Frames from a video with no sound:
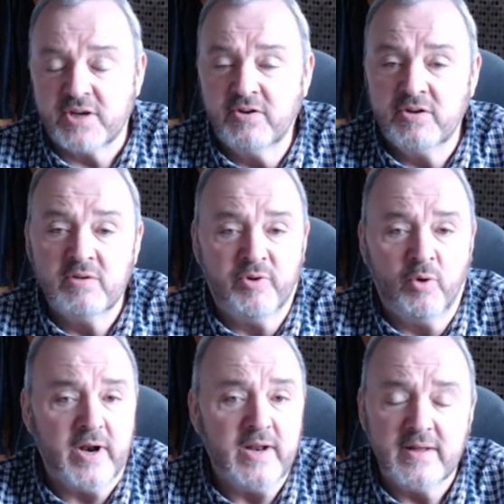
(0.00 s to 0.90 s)
I couldn't
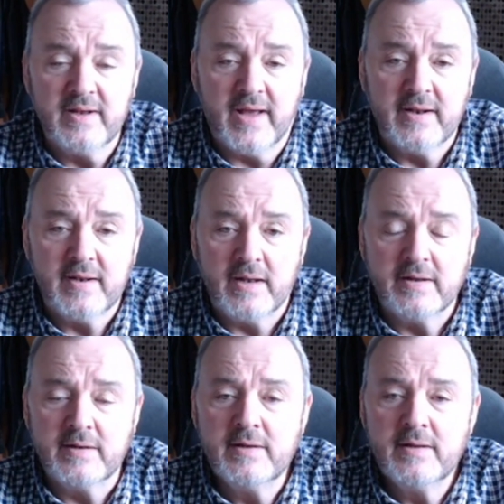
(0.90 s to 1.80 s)
afford anything down in
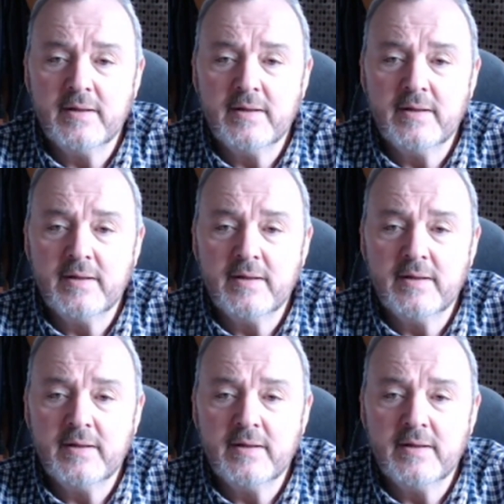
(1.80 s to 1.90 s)
London.